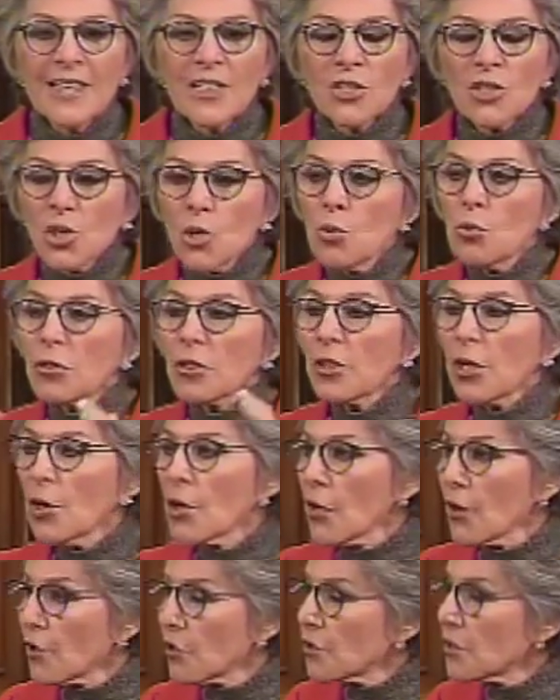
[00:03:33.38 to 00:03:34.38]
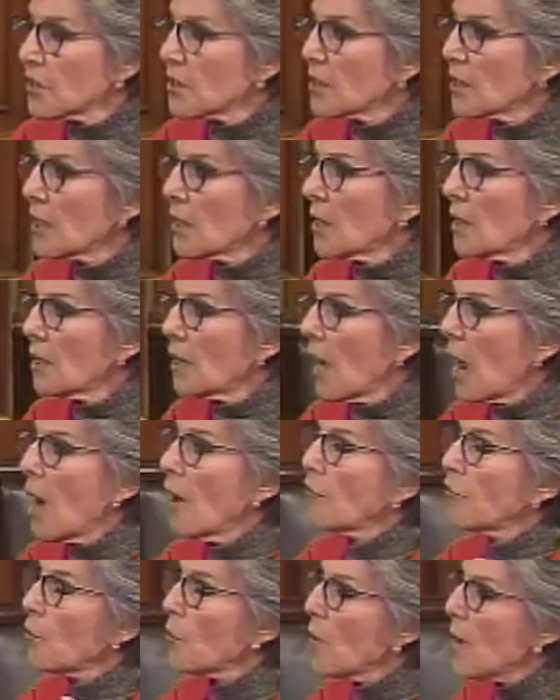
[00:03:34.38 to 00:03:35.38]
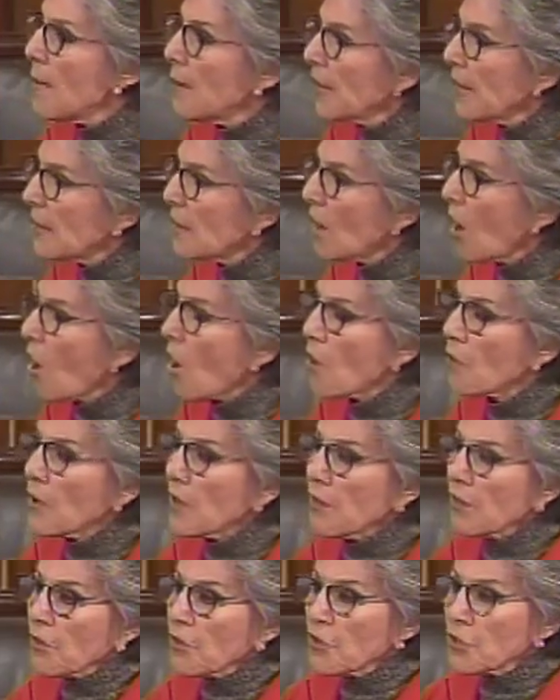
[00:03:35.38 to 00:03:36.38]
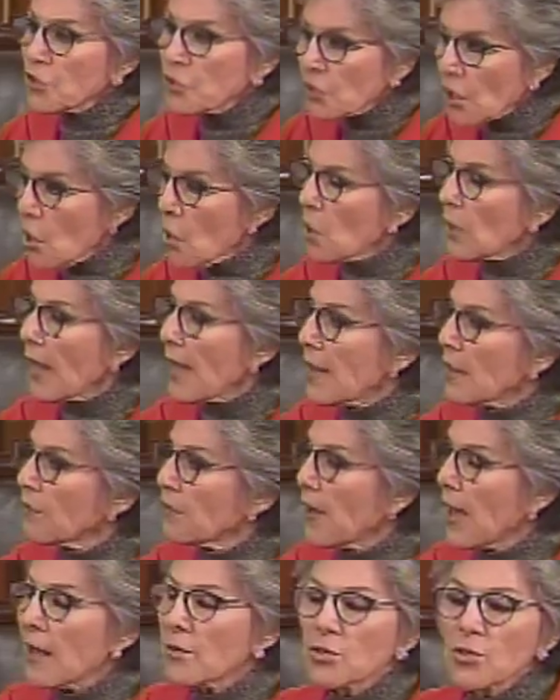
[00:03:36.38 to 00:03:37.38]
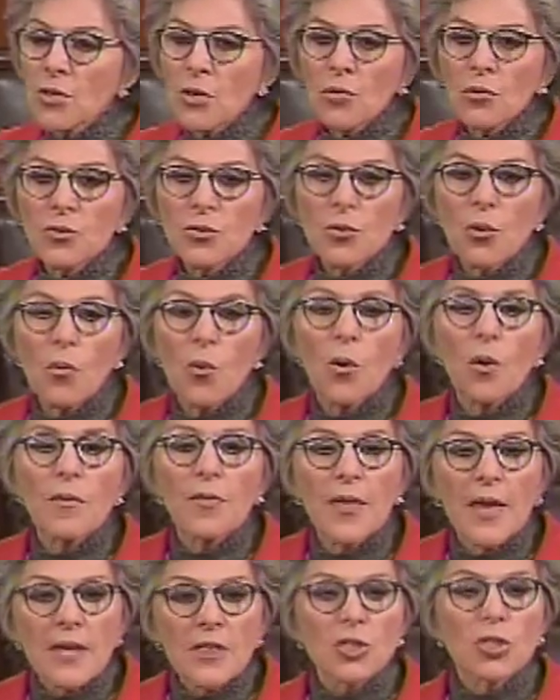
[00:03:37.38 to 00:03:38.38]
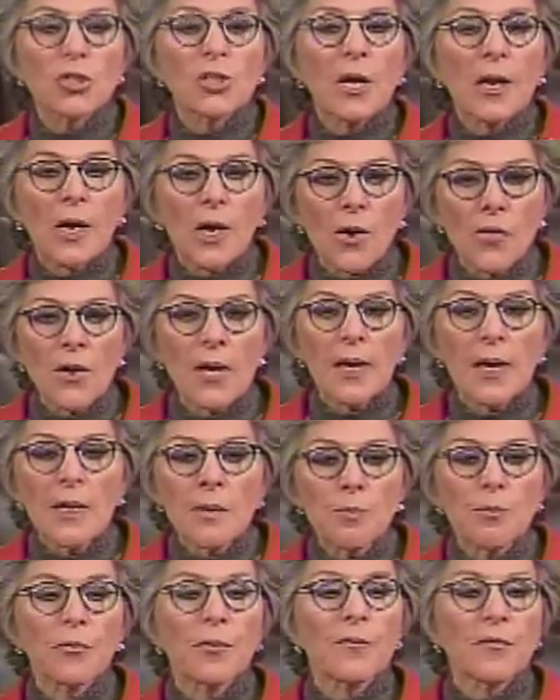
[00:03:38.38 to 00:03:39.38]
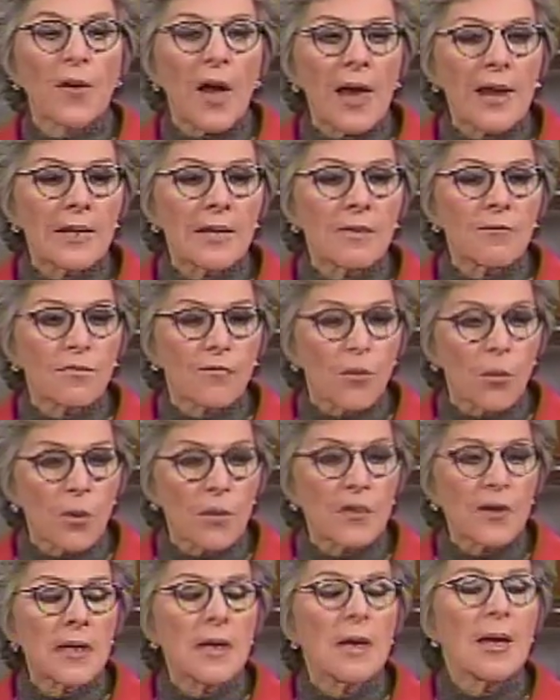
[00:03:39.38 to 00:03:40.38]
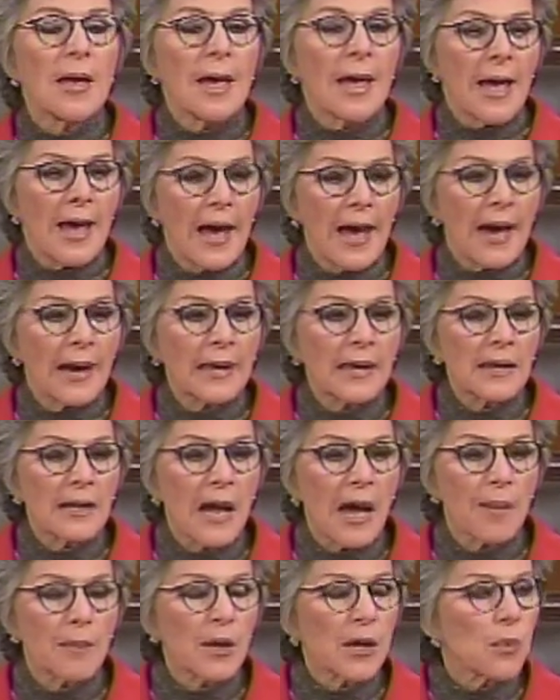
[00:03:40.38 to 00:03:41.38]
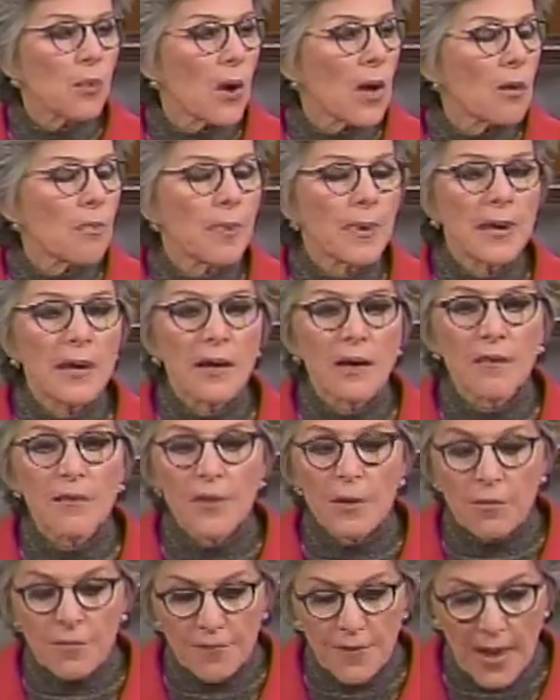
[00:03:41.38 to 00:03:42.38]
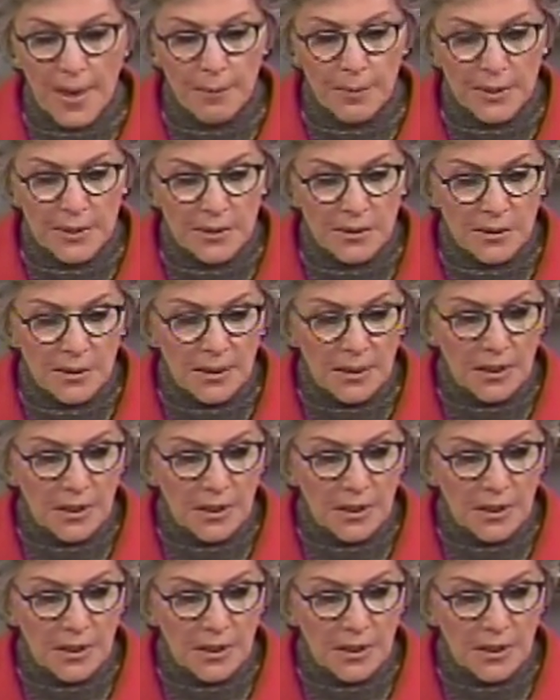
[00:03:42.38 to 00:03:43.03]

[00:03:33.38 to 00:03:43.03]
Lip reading: 2/3 of women are either the sole head of households or they share in providing for the economic well-being of their families.